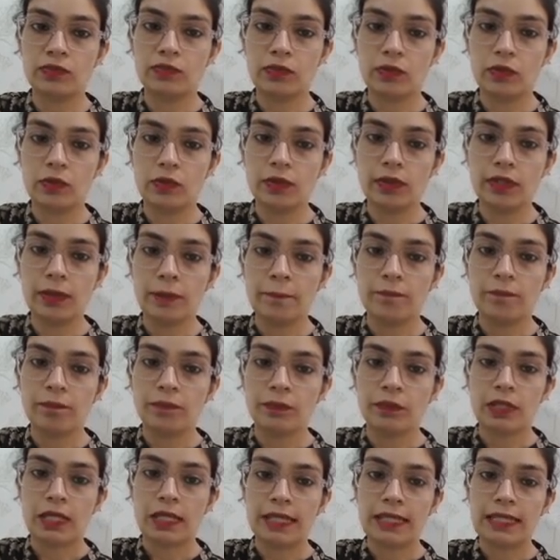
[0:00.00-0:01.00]
4
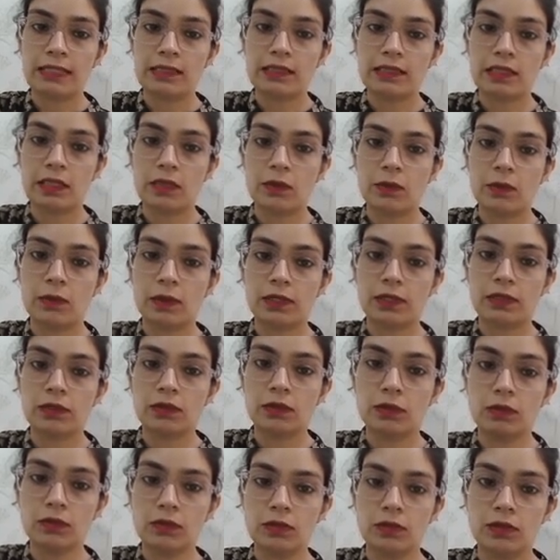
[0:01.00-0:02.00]
is equals
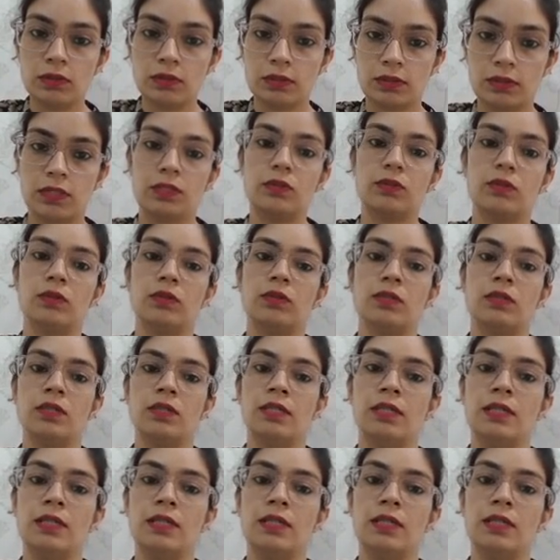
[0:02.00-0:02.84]
to 0.